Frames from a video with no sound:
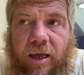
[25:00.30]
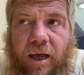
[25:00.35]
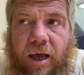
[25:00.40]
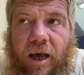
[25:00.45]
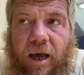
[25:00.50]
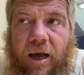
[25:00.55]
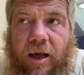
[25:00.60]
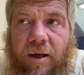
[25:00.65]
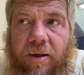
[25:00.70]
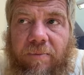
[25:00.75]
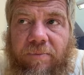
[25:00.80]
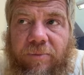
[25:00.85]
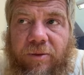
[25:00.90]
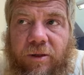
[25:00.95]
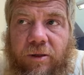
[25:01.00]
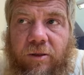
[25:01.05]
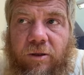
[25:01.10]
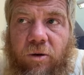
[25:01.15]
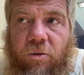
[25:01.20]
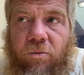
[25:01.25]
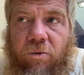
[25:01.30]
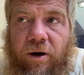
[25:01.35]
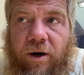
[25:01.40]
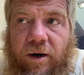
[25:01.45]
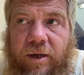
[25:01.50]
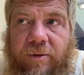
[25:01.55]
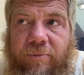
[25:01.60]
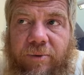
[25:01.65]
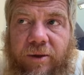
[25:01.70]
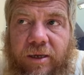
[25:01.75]
Um, you know where
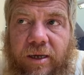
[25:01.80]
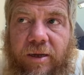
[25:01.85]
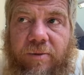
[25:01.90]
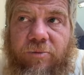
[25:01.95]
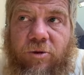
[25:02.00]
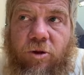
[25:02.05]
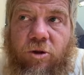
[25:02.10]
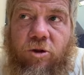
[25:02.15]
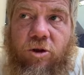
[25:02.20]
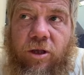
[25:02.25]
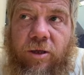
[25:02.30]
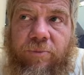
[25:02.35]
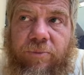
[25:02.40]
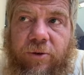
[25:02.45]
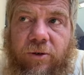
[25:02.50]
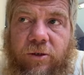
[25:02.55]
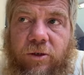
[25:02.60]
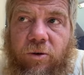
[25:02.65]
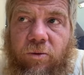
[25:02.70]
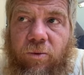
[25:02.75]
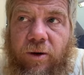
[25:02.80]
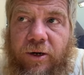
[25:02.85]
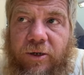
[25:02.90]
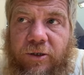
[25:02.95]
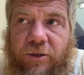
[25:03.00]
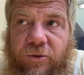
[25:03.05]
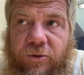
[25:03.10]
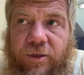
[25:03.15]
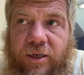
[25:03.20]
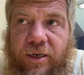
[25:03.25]
it becomes cheaper to where
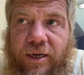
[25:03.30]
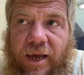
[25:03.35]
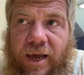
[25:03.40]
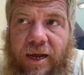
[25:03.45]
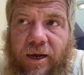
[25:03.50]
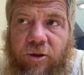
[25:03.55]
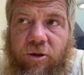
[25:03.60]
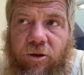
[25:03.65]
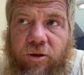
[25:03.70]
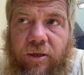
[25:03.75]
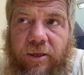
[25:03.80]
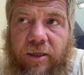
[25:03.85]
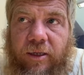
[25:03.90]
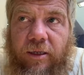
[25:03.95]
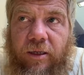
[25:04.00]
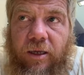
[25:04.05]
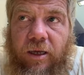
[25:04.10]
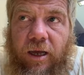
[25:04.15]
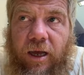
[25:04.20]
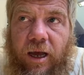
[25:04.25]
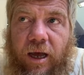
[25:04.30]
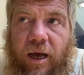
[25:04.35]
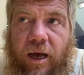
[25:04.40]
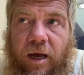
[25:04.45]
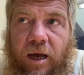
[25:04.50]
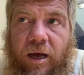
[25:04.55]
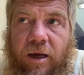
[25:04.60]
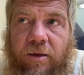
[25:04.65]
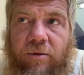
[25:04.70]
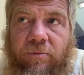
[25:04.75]
you can actually,
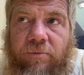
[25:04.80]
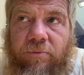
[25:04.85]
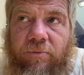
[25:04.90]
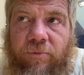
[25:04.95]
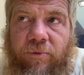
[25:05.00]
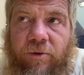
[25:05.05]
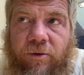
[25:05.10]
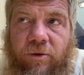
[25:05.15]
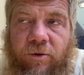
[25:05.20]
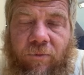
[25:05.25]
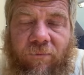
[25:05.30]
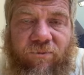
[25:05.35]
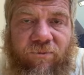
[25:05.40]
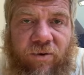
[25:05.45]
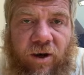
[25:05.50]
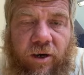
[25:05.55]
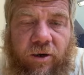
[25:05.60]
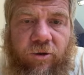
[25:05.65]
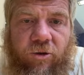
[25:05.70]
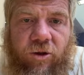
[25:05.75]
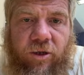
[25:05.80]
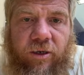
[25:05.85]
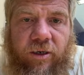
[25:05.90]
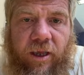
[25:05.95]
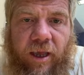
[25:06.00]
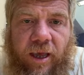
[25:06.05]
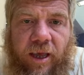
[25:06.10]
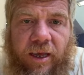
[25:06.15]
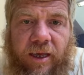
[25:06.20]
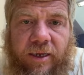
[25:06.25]
uh, you know,
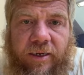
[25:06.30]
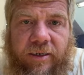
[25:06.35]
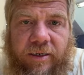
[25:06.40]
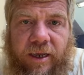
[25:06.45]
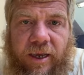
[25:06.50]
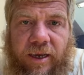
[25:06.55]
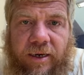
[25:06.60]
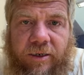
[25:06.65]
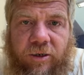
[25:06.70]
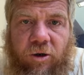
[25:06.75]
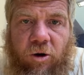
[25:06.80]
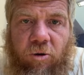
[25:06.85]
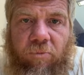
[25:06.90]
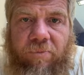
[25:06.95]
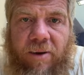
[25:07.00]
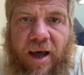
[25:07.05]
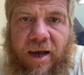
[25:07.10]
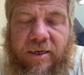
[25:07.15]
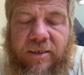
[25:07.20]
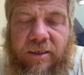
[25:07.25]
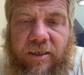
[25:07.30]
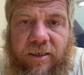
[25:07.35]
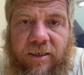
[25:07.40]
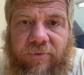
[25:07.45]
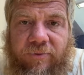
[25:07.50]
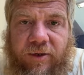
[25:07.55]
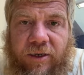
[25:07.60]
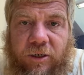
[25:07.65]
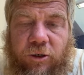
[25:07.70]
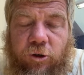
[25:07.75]
function and and go back to
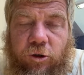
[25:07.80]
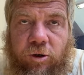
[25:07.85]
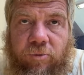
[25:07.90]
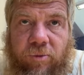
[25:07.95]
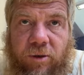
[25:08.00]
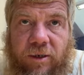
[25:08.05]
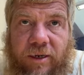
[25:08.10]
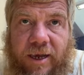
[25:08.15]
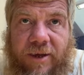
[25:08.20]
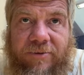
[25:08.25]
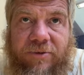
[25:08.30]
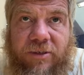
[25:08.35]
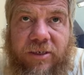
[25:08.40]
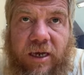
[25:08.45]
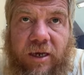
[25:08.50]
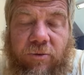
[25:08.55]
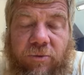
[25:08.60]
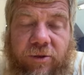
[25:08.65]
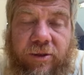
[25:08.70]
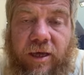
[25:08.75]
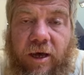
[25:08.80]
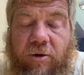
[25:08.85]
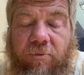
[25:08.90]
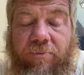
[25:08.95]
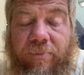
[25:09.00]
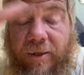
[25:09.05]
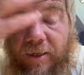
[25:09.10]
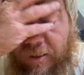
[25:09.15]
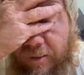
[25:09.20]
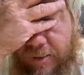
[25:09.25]
living a normal lifestyle without
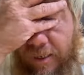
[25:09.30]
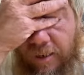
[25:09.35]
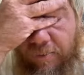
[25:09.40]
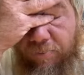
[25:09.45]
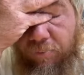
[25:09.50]
being dead